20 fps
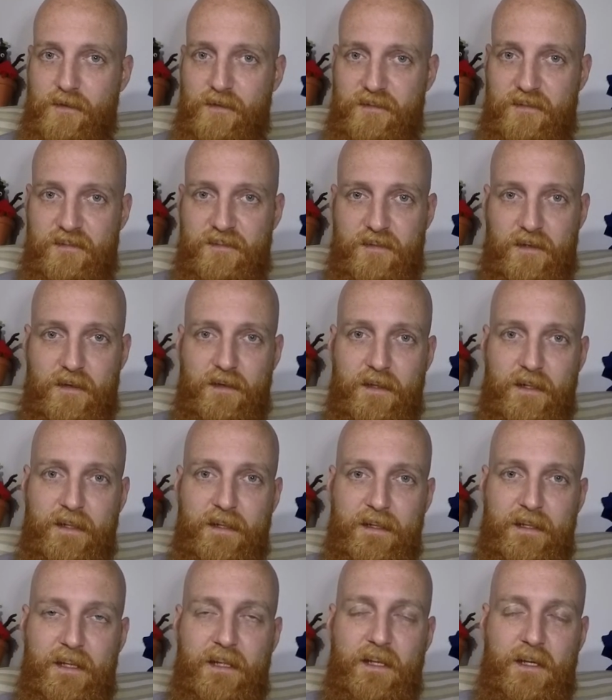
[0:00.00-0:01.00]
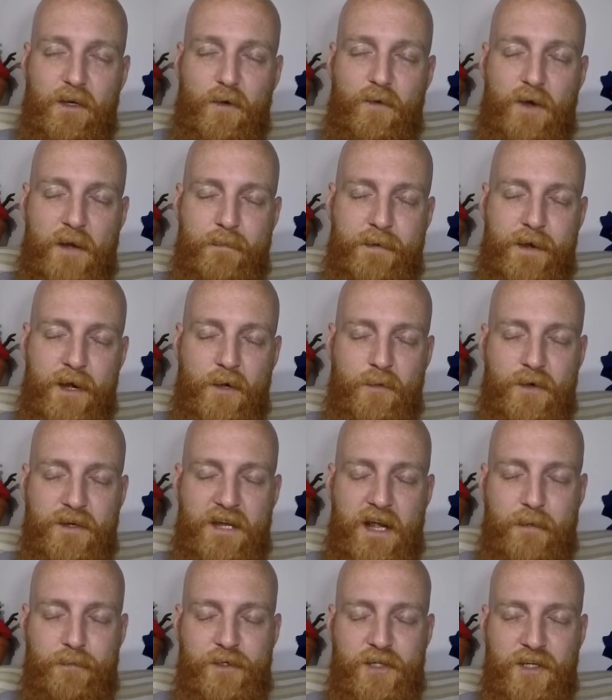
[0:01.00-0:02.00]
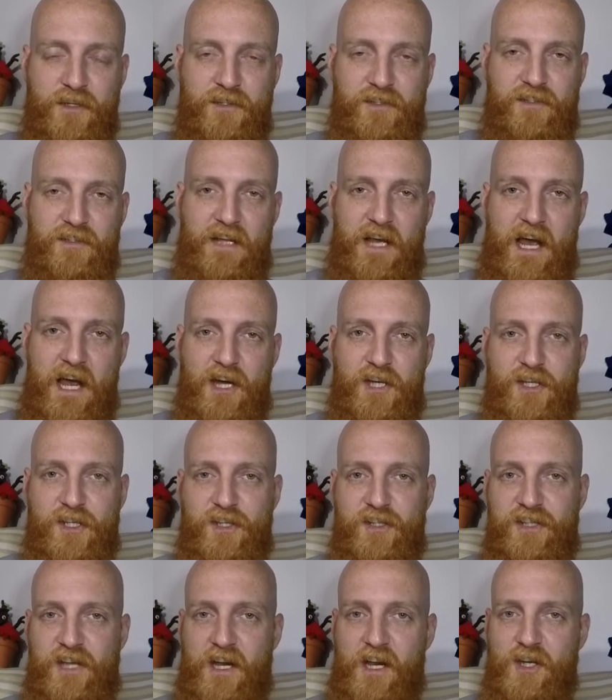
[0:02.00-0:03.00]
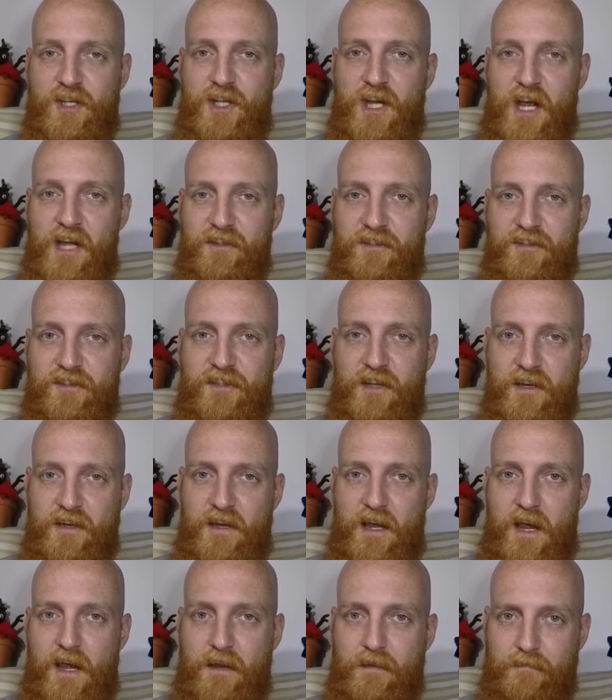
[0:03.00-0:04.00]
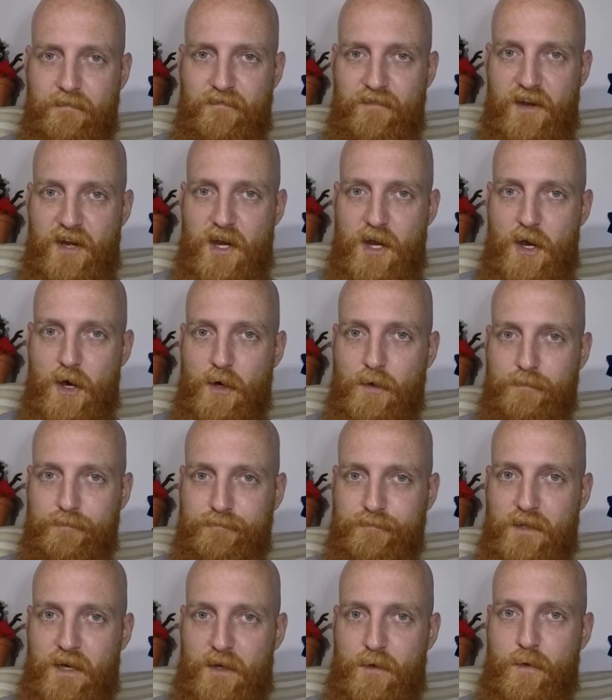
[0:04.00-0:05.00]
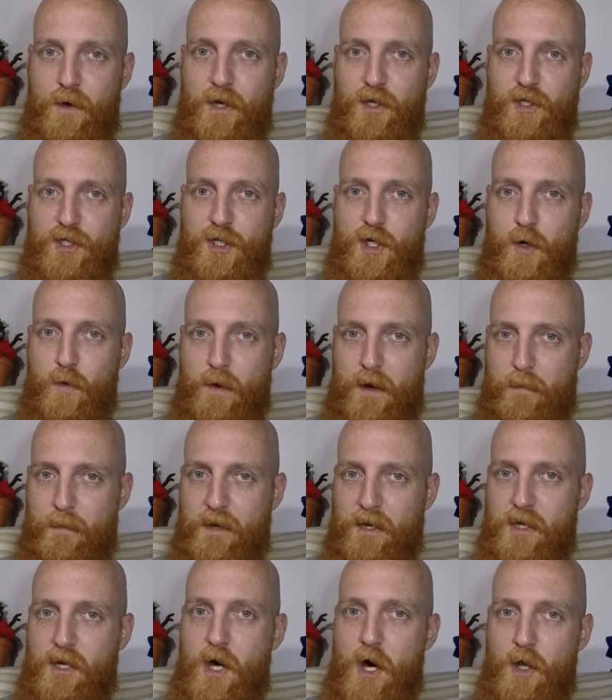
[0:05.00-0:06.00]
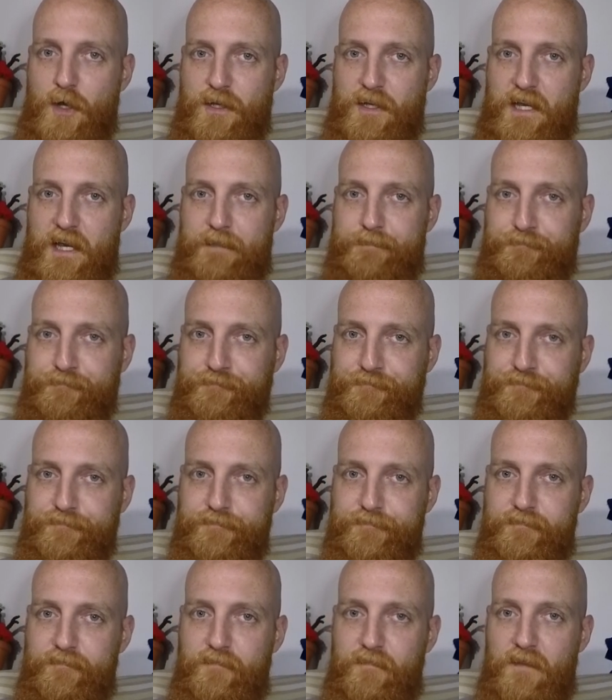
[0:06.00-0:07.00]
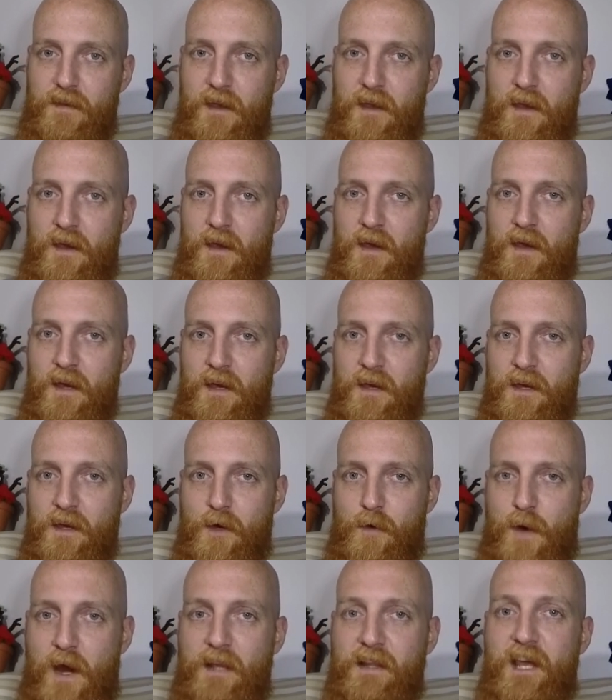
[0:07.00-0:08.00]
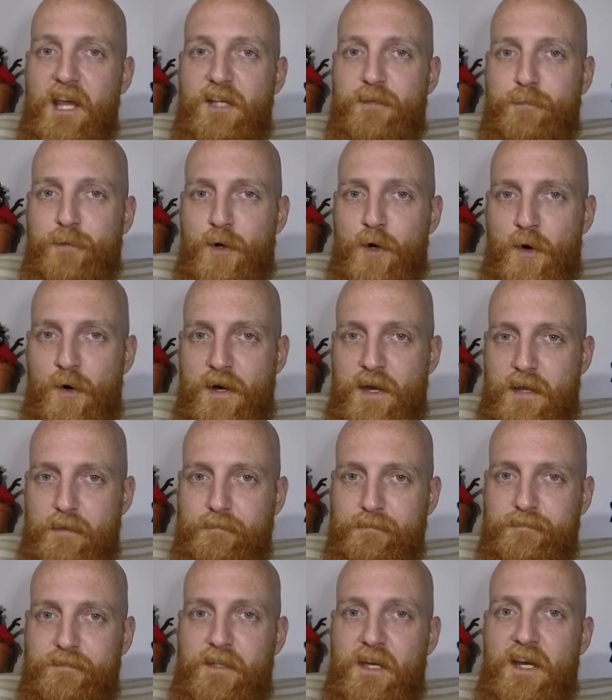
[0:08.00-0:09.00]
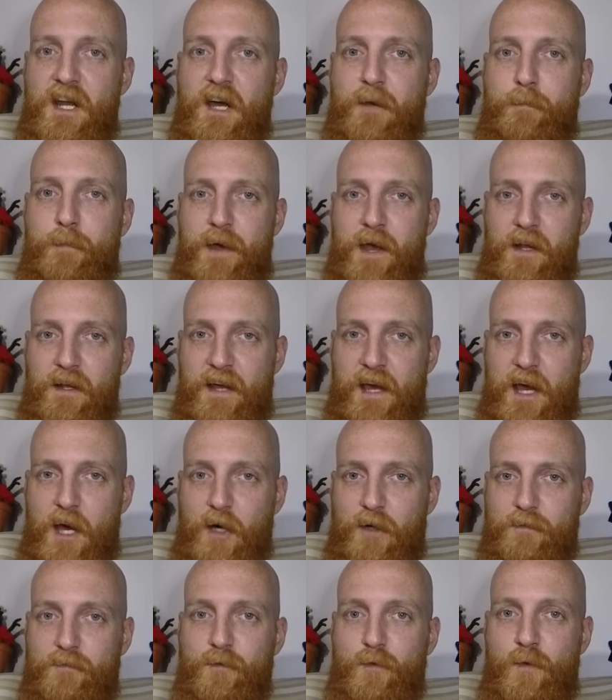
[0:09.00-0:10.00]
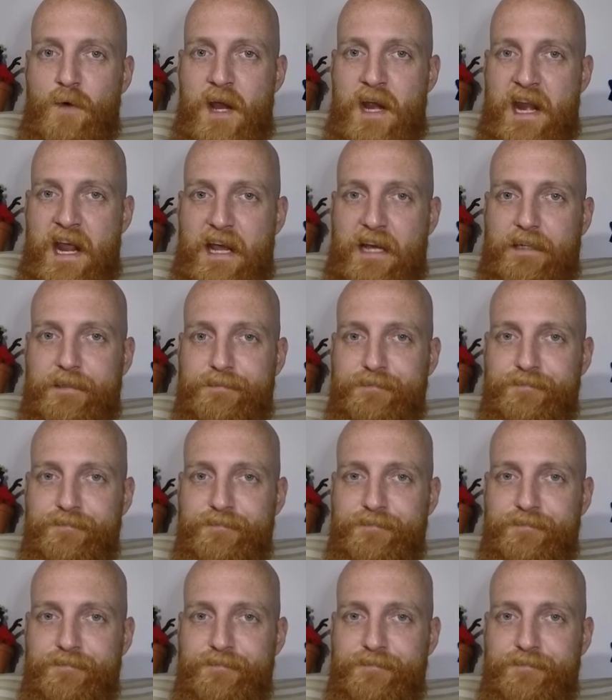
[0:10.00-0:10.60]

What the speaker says: This is a Redbeard Redemption / Second Chance Sunday video. Not quite sure what I'm going to call it yet. Great Lakes Brewery, Canuck Pale Ale, rating.